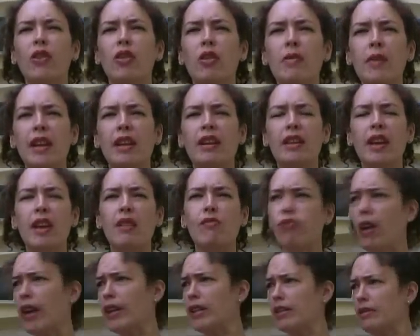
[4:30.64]
We never come in and
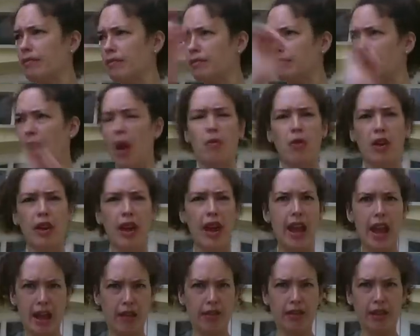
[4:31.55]
think, right, I'm
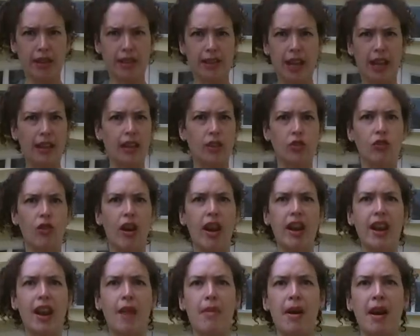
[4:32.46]
going to hit the salad
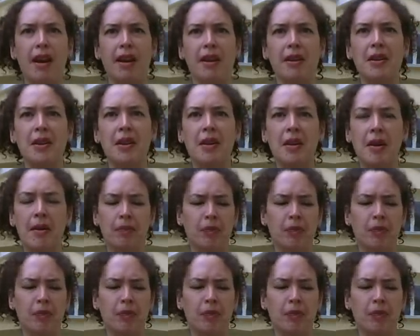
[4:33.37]
tray, am I?